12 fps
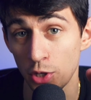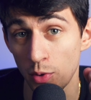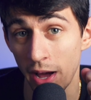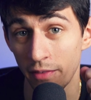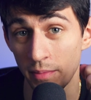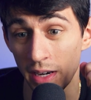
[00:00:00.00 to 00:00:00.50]
you
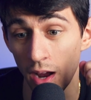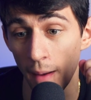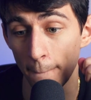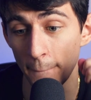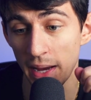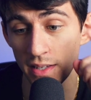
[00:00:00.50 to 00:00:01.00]
have been
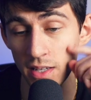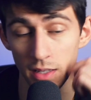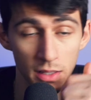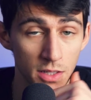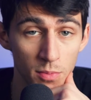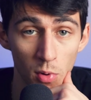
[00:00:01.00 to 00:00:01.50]

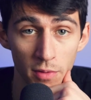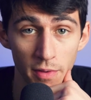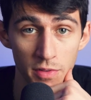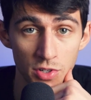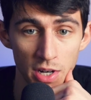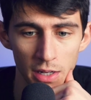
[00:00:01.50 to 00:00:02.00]
amazingly supportive
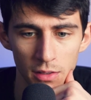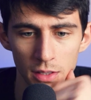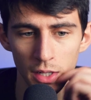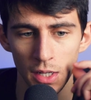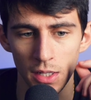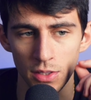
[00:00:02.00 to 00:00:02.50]
of this channel.
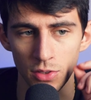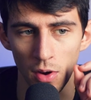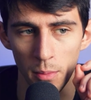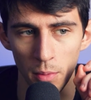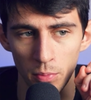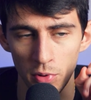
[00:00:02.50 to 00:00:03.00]
So
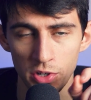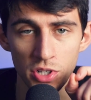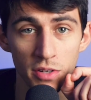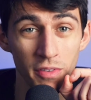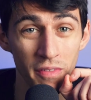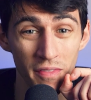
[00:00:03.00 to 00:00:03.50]
I'm
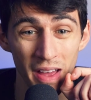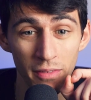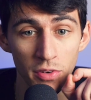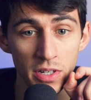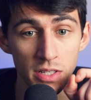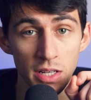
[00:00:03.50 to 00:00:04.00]
appreciative of
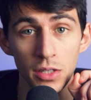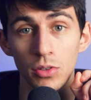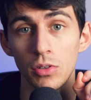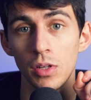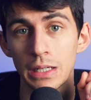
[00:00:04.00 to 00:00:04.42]
every single